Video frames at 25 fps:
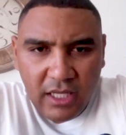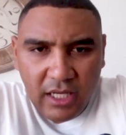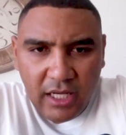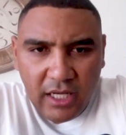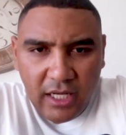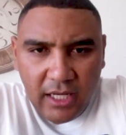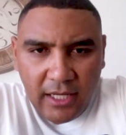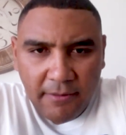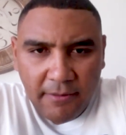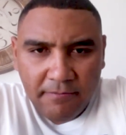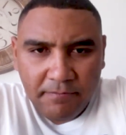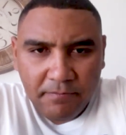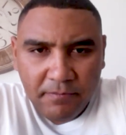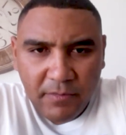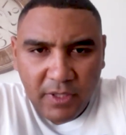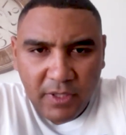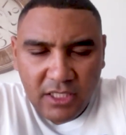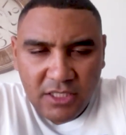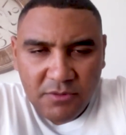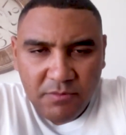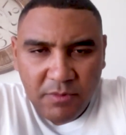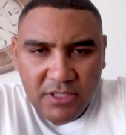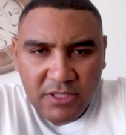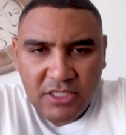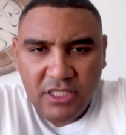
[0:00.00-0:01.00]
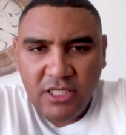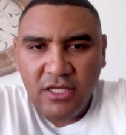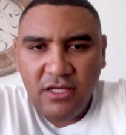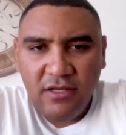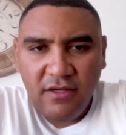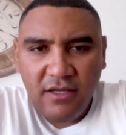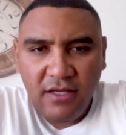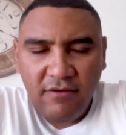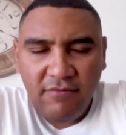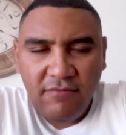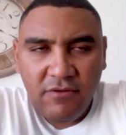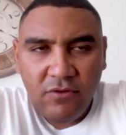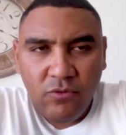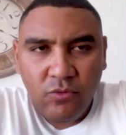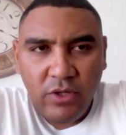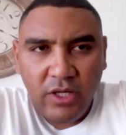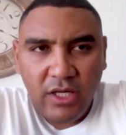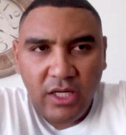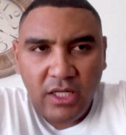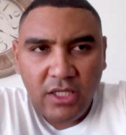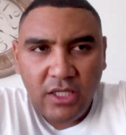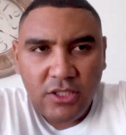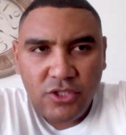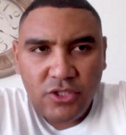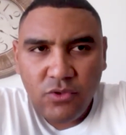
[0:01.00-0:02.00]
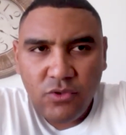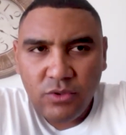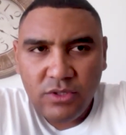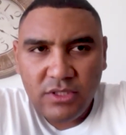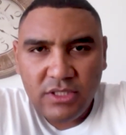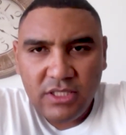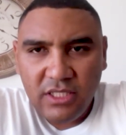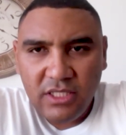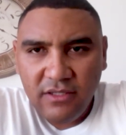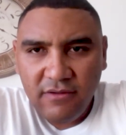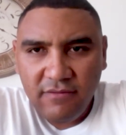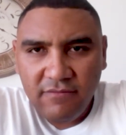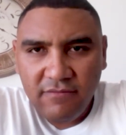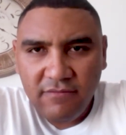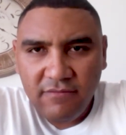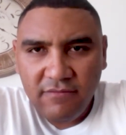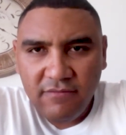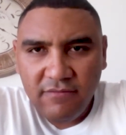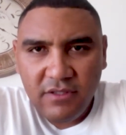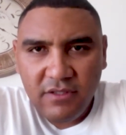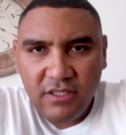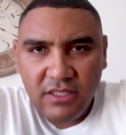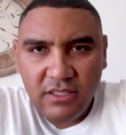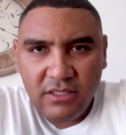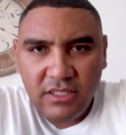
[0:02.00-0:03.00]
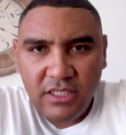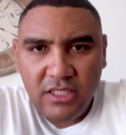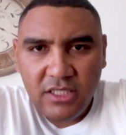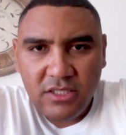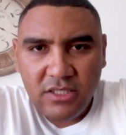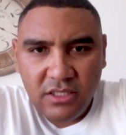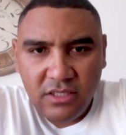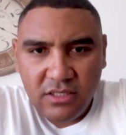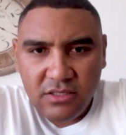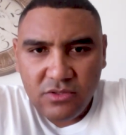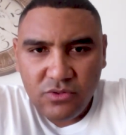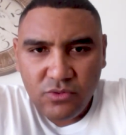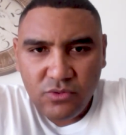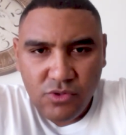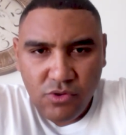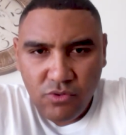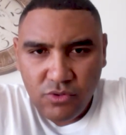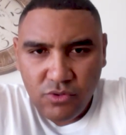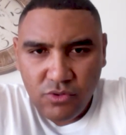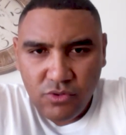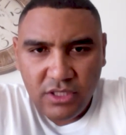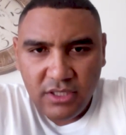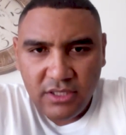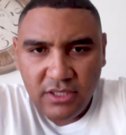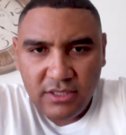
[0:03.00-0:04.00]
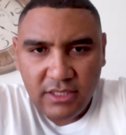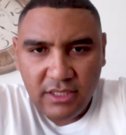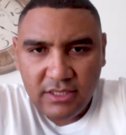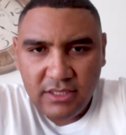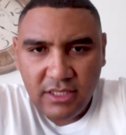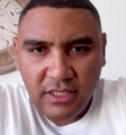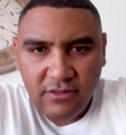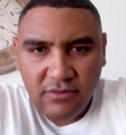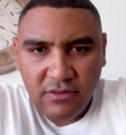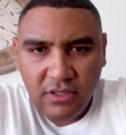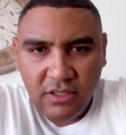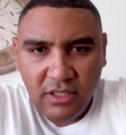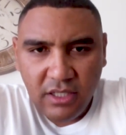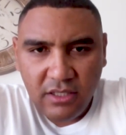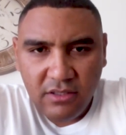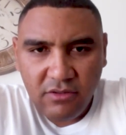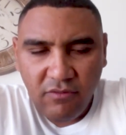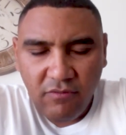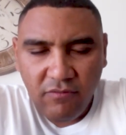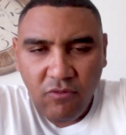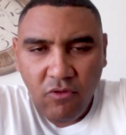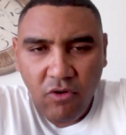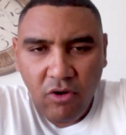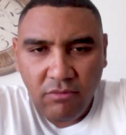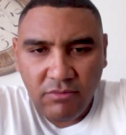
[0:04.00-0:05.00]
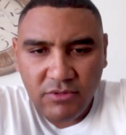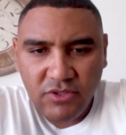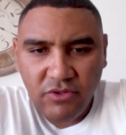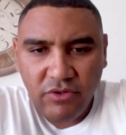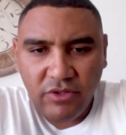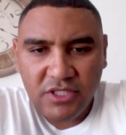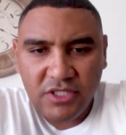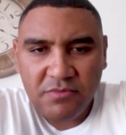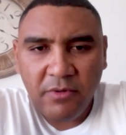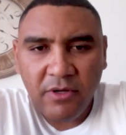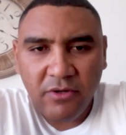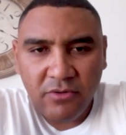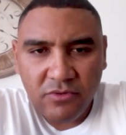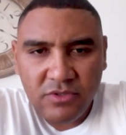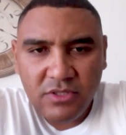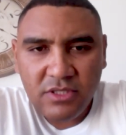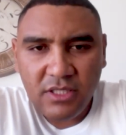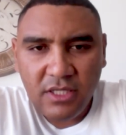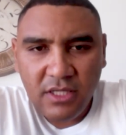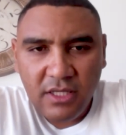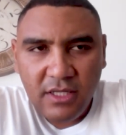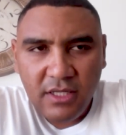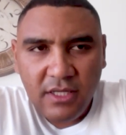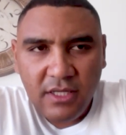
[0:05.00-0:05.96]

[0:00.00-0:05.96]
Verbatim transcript: um, especially if you're wearing short-sleeved t-shirts or, or shirts, etc., and your forearms are exposed.